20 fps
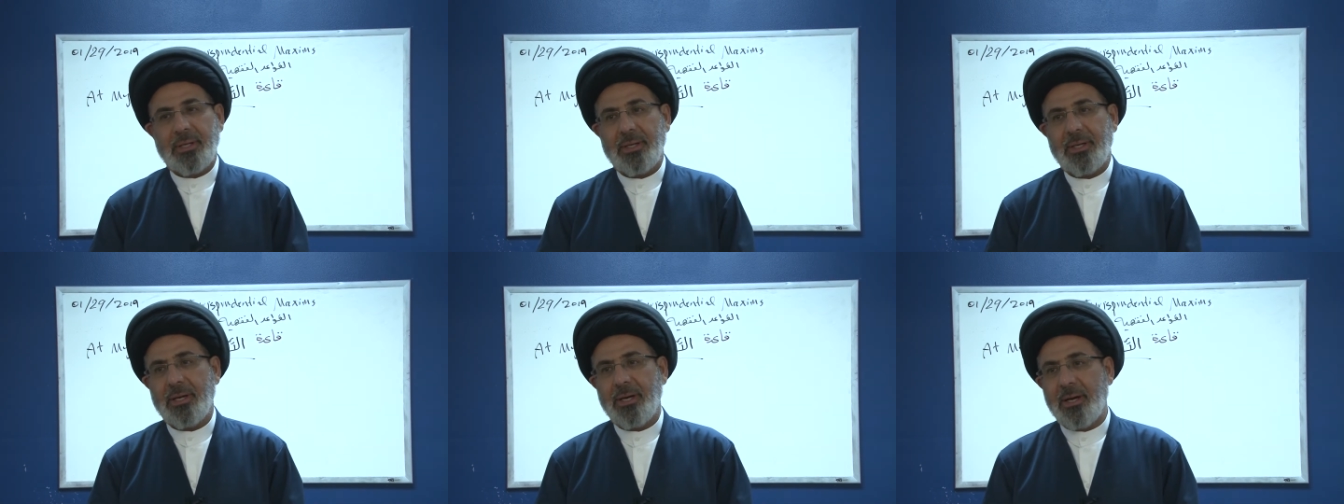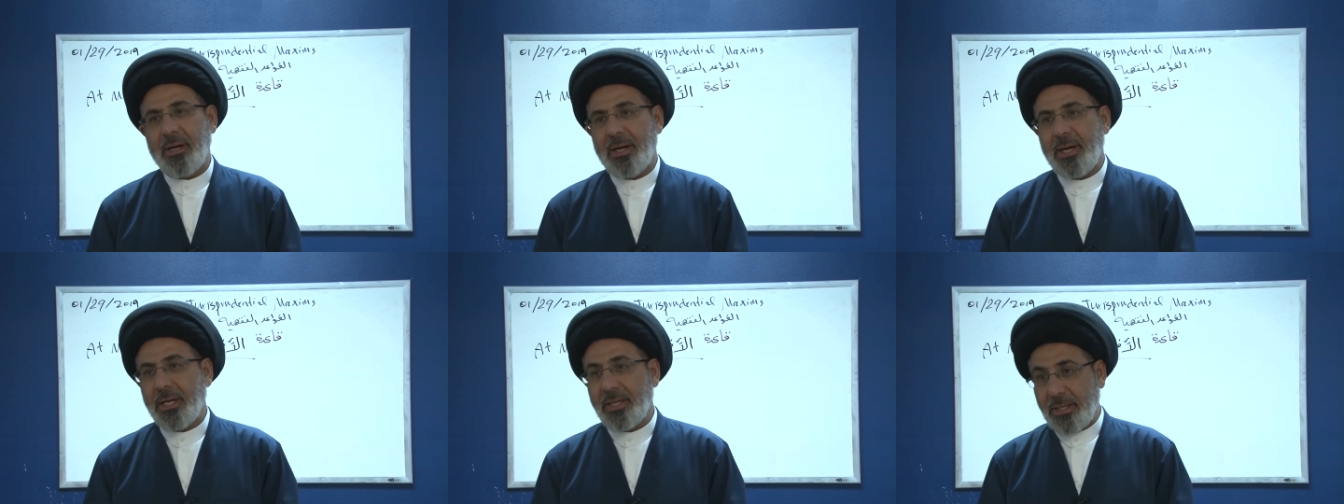
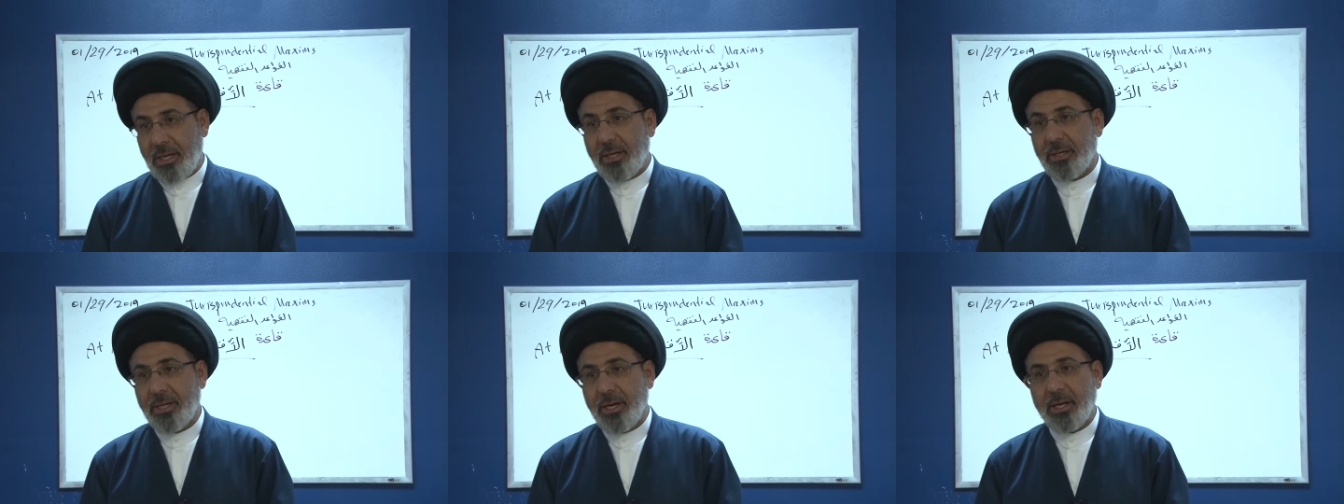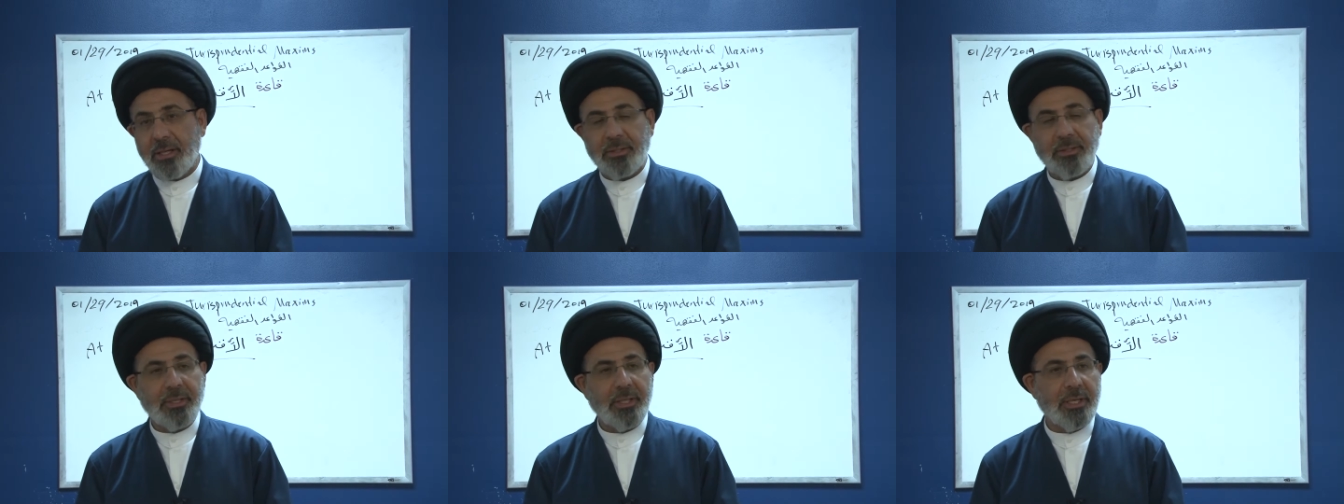A
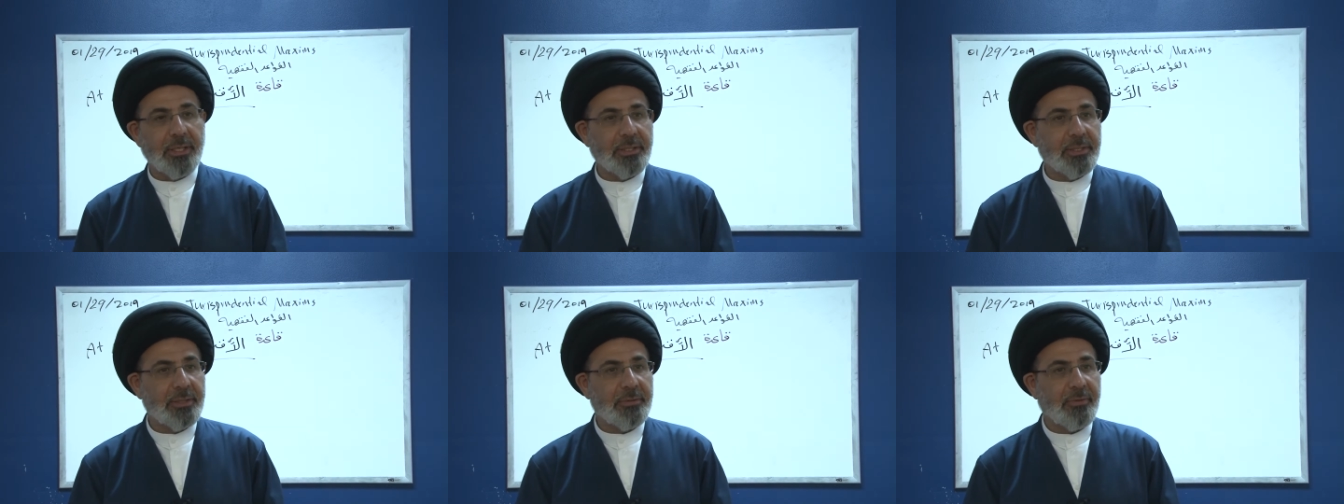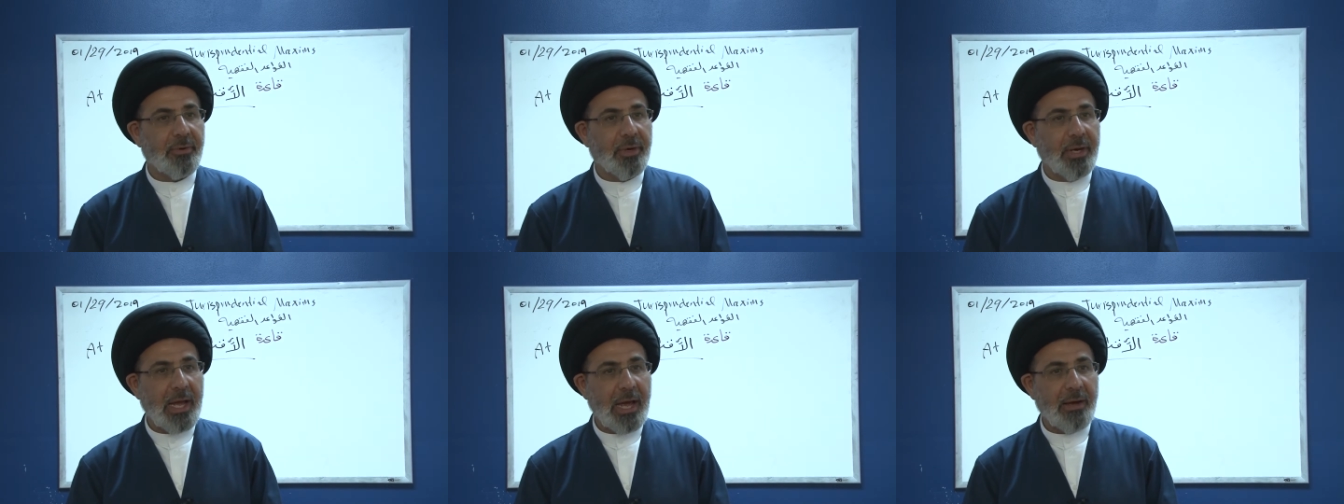yacht, yes,
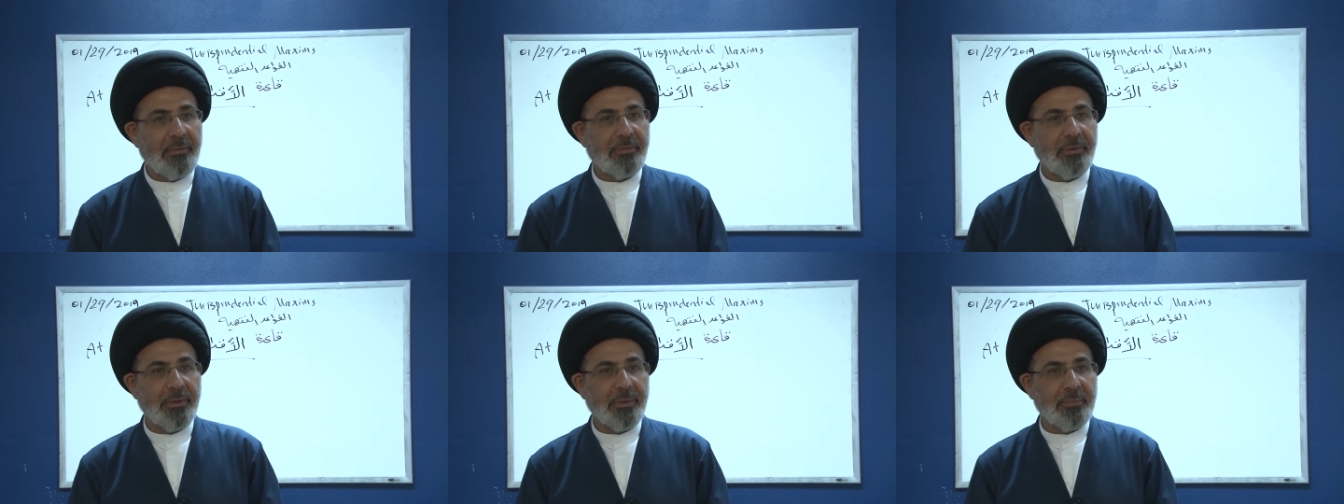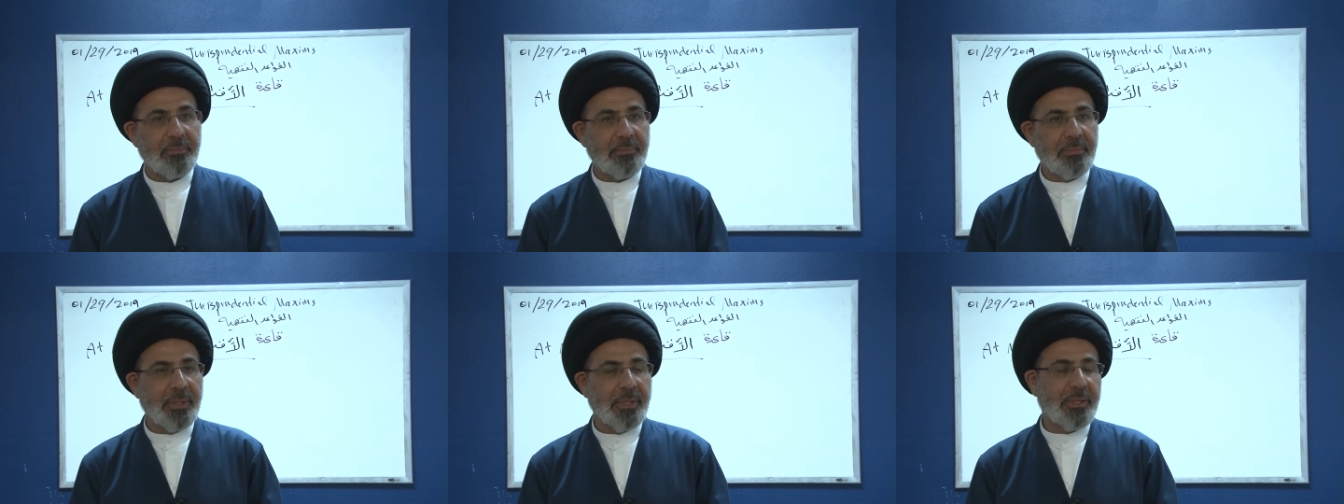for
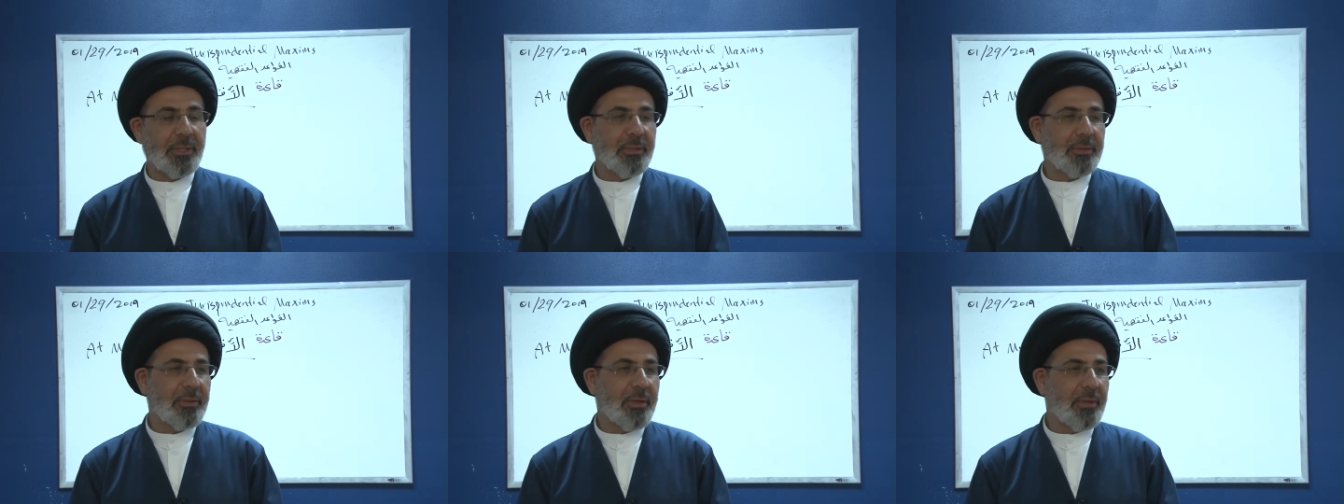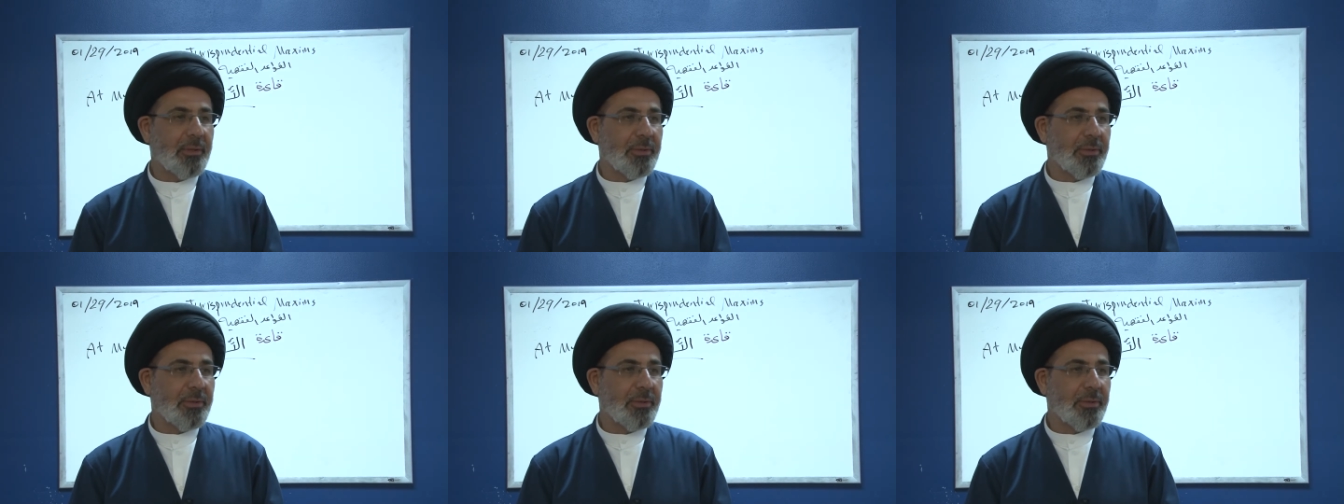$500 million.